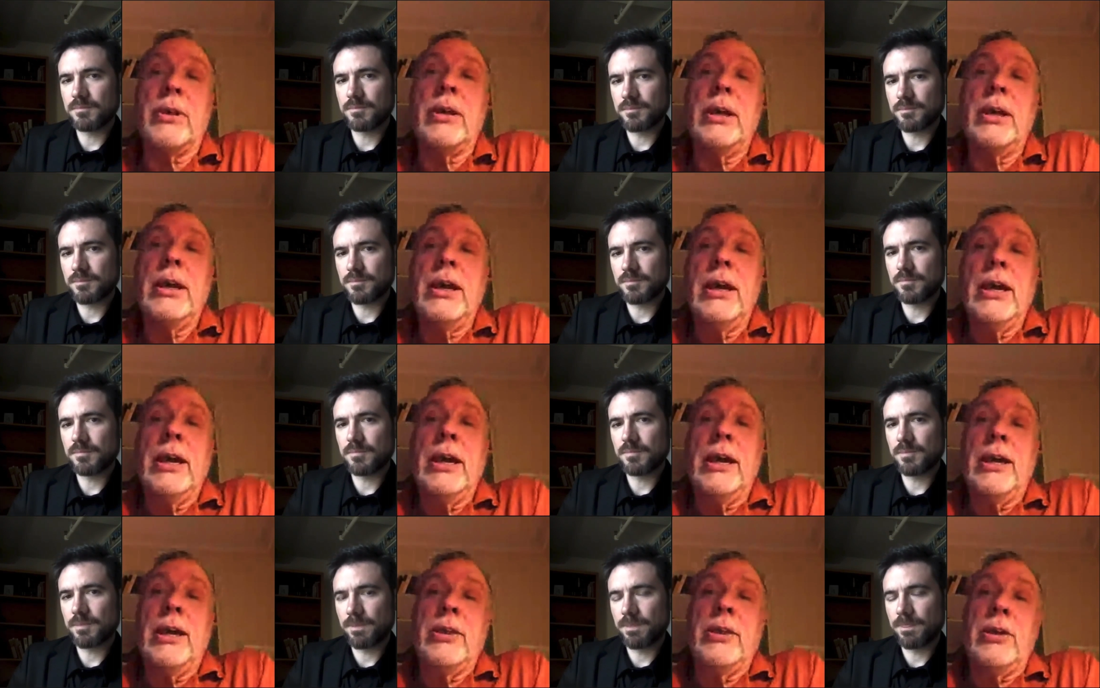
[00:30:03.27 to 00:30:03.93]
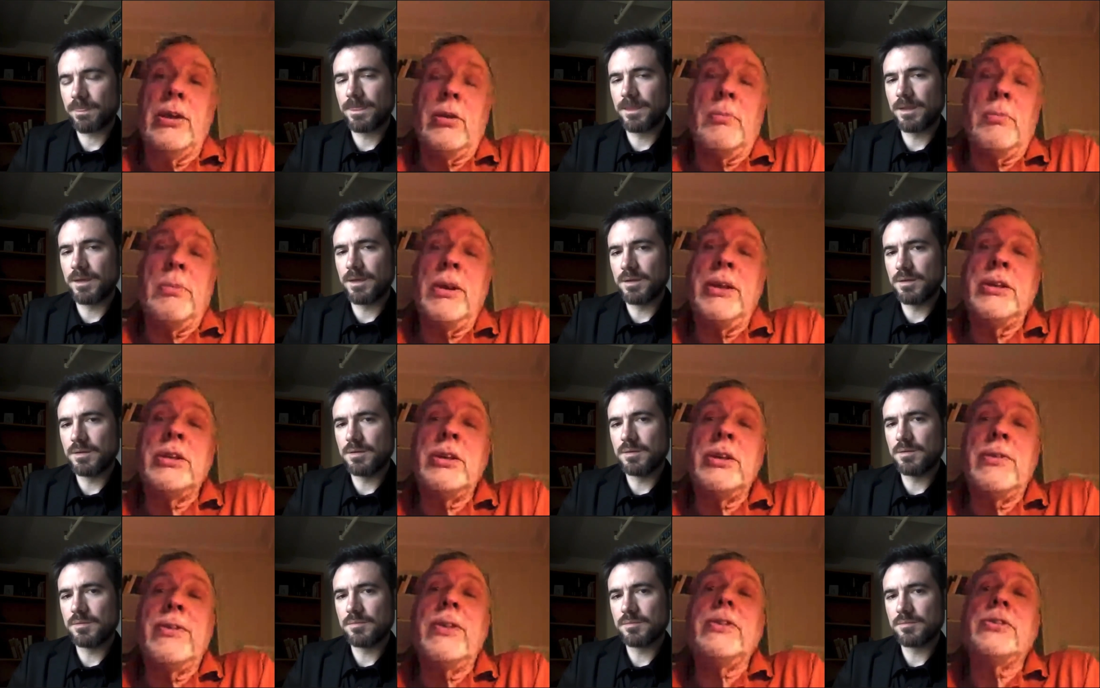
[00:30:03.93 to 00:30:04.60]
Speaker 1: And there are plenty of other
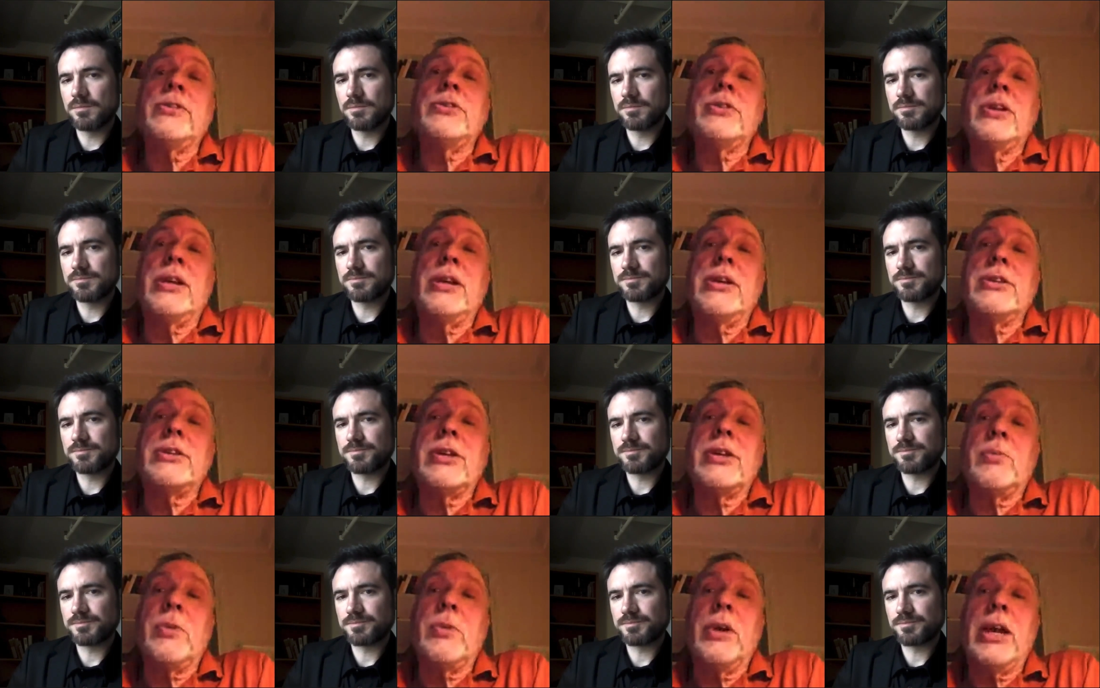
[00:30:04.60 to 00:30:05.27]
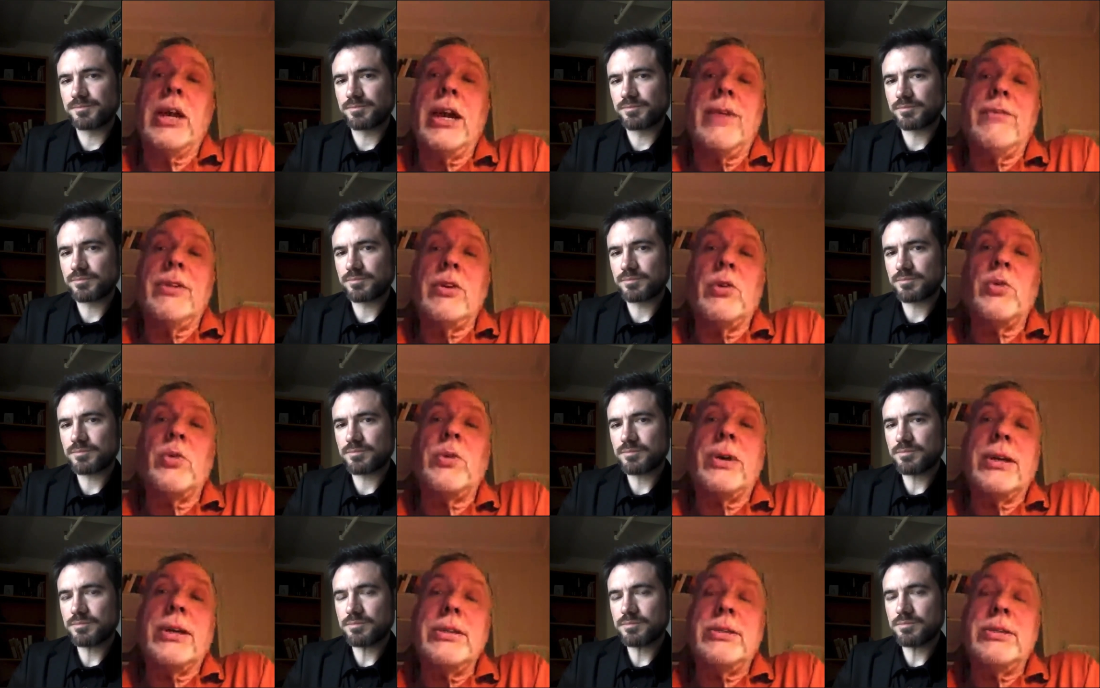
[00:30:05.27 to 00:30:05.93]
scenes that we haven't
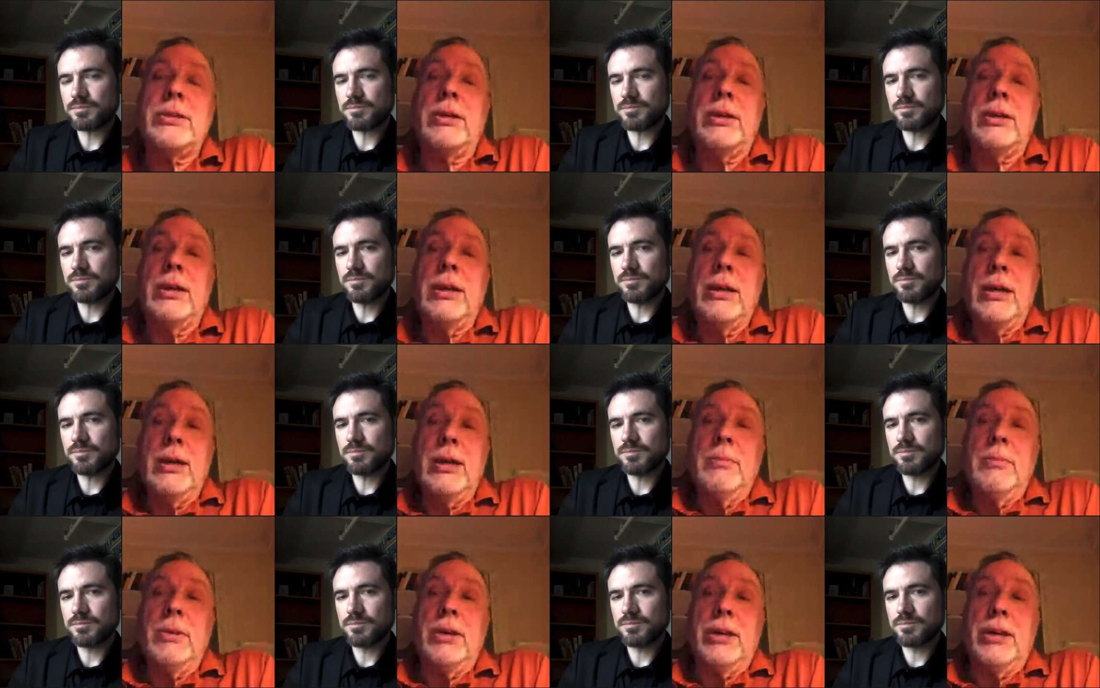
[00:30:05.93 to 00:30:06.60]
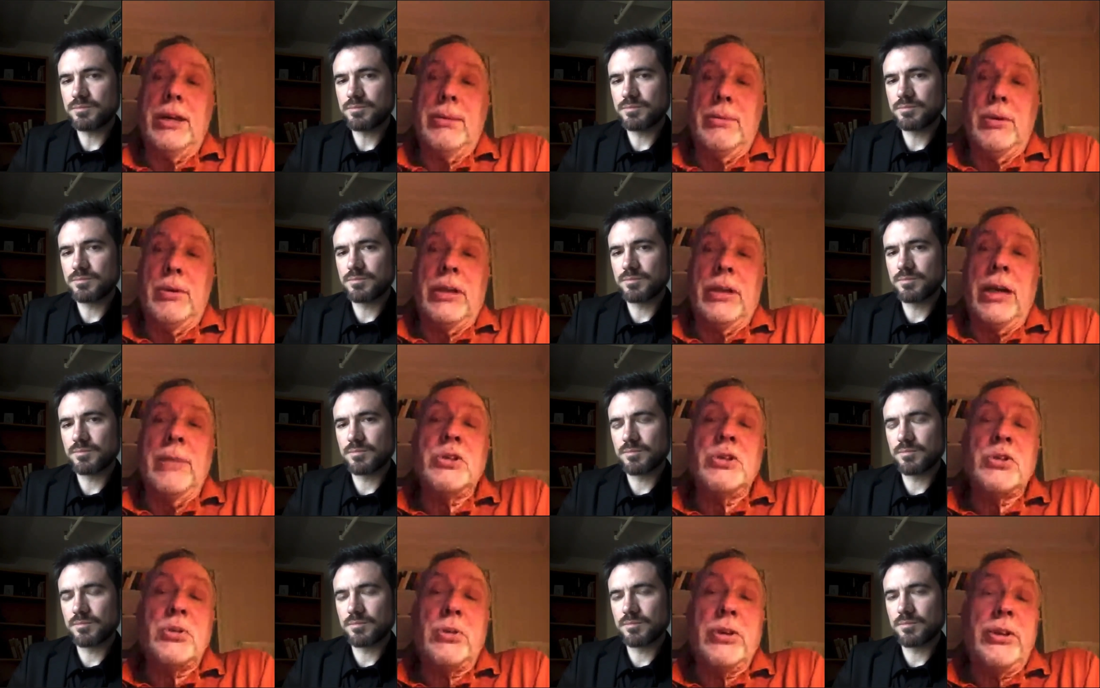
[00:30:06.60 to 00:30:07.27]
quite been able. I'm sort
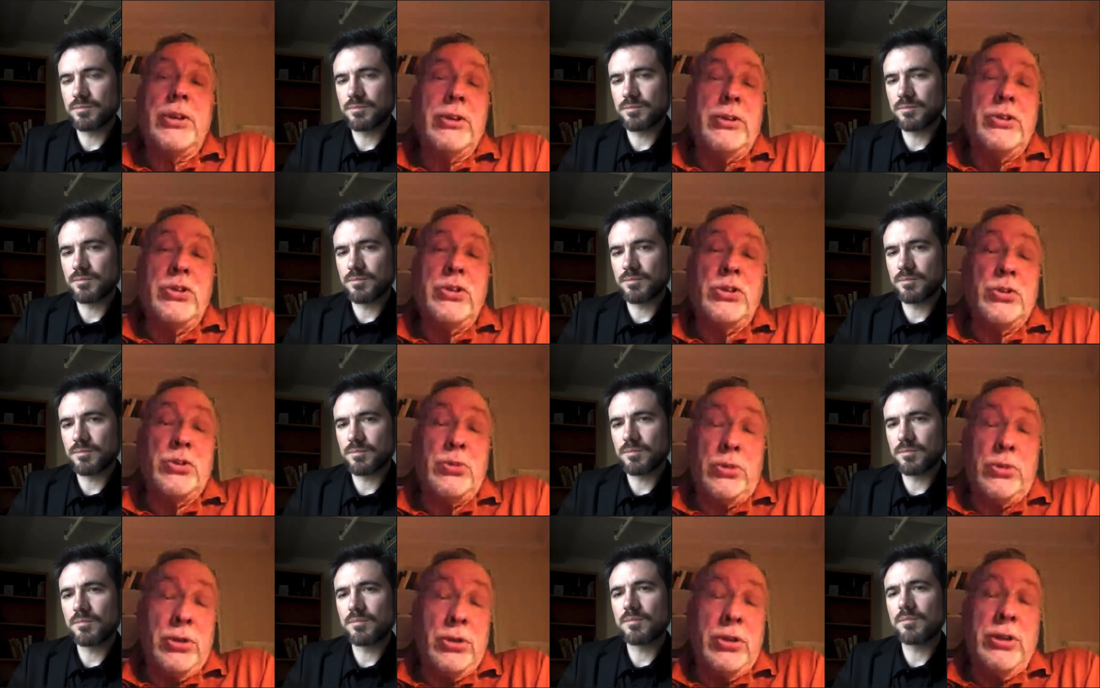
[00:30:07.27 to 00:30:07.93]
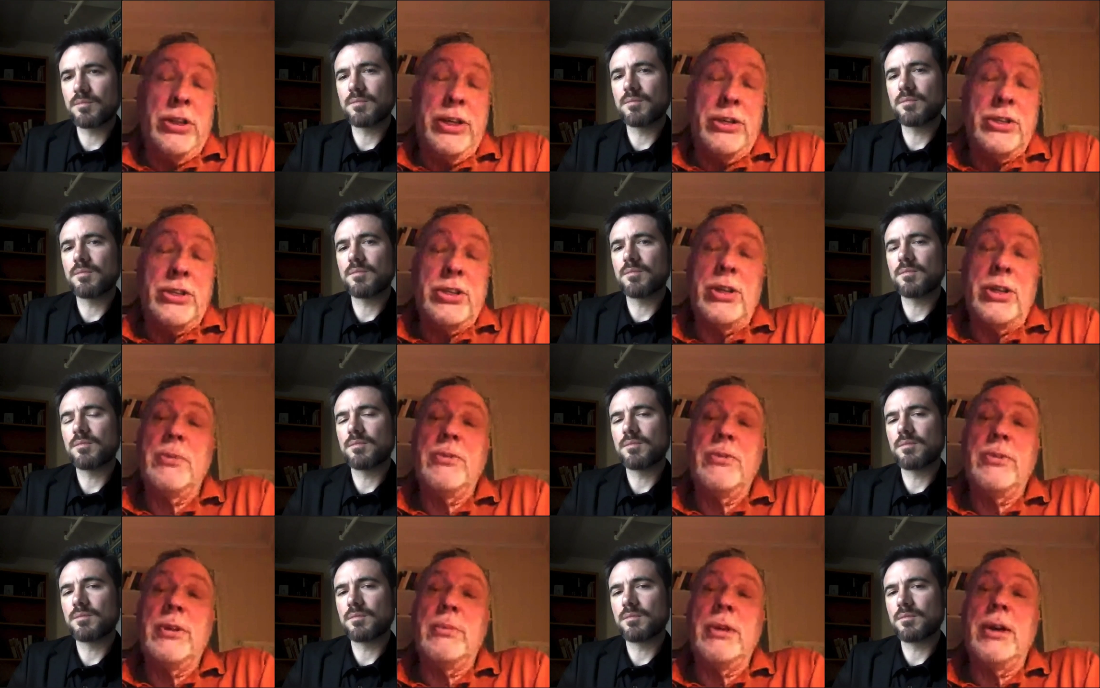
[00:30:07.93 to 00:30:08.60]
of certain that some of them
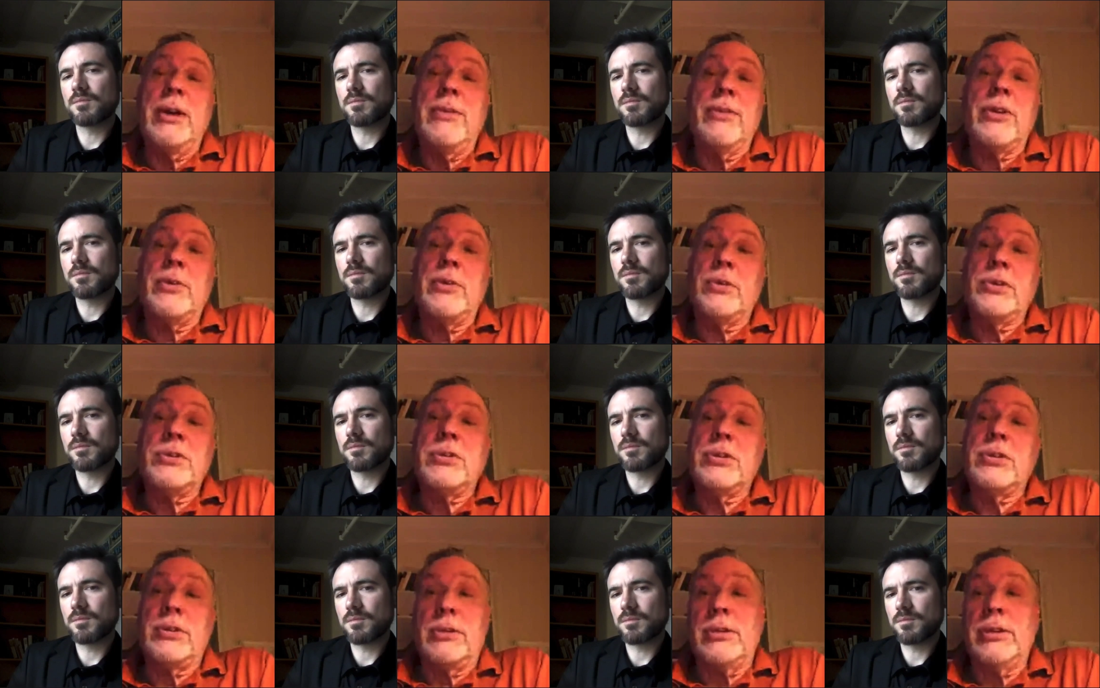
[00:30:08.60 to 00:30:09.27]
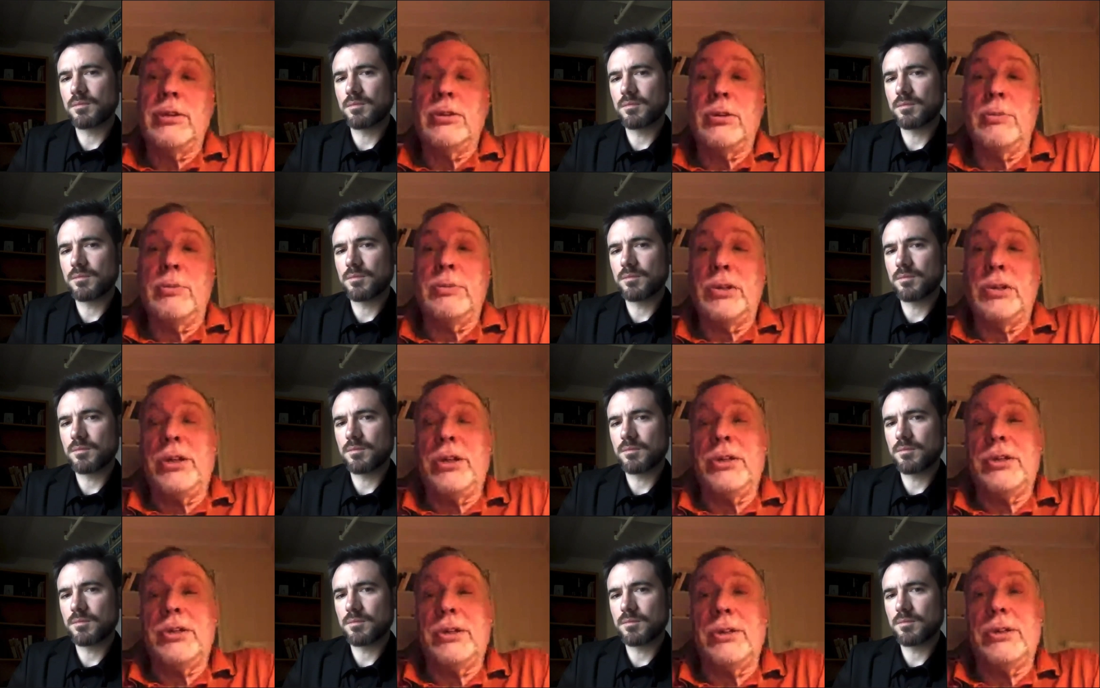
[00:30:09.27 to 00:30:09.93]
have Christian
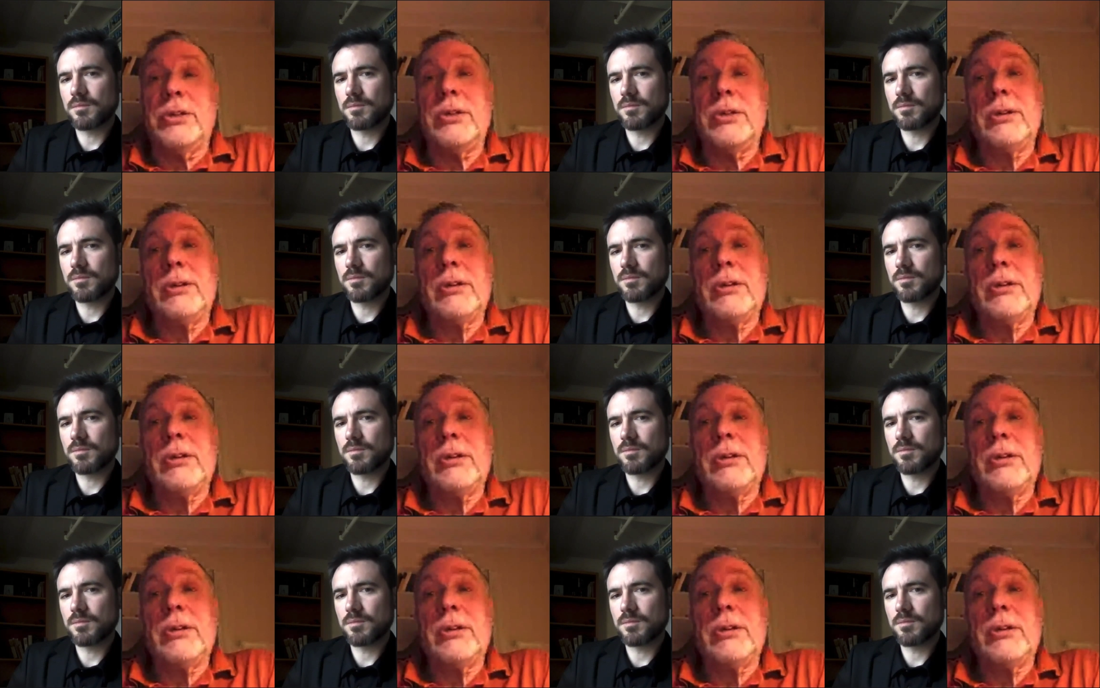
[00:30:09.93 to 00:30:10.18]
interpretations, the